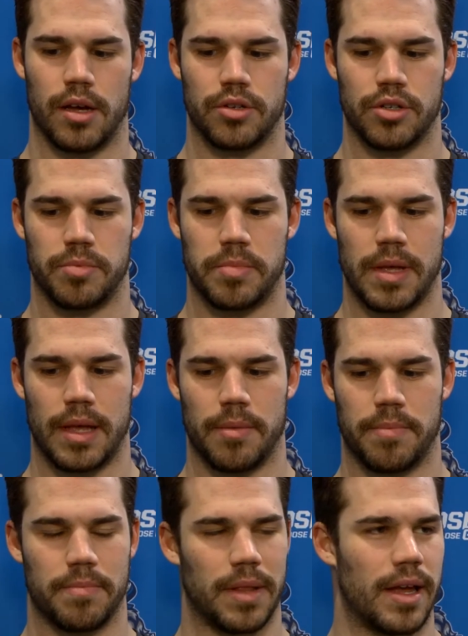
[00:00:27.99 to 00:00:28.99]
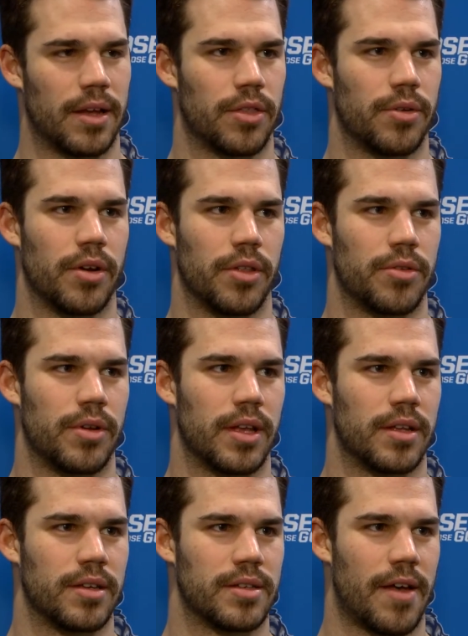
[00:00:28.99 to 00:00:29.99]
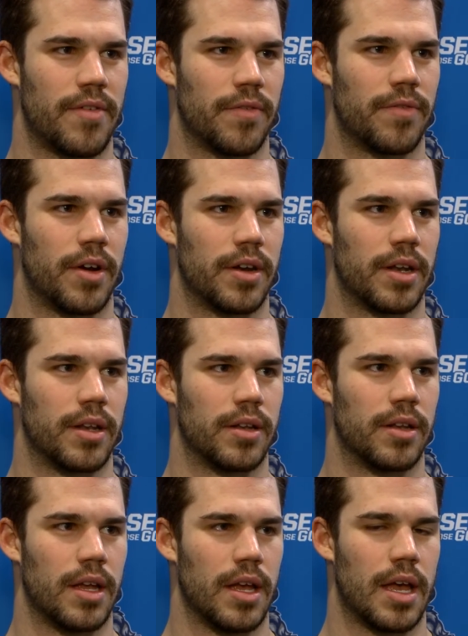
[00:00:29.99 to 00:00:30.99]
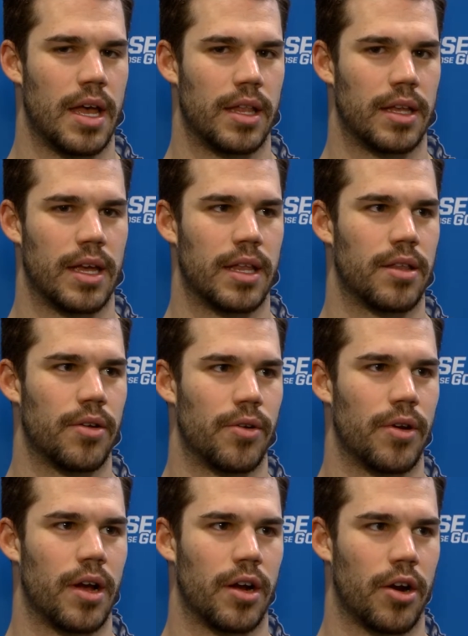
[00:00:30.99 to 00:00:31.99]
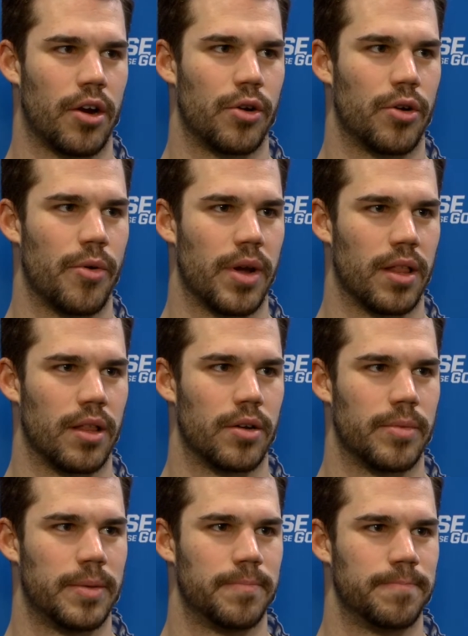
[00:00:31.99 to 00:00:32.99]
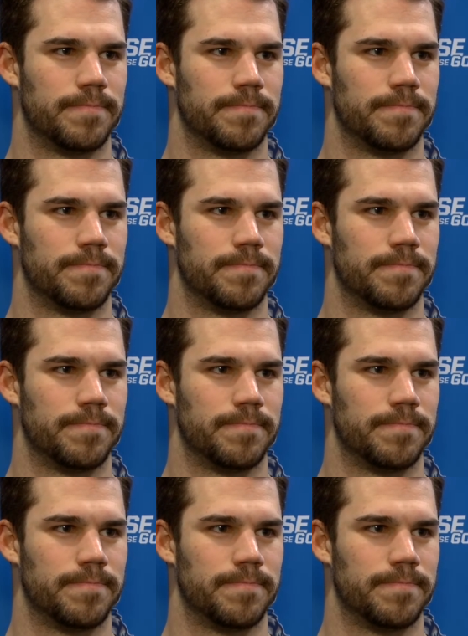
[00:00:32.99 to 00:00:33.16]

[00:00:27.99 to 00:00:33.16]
Just playing three-on-three like this, having fun and get their cardio going a little bit.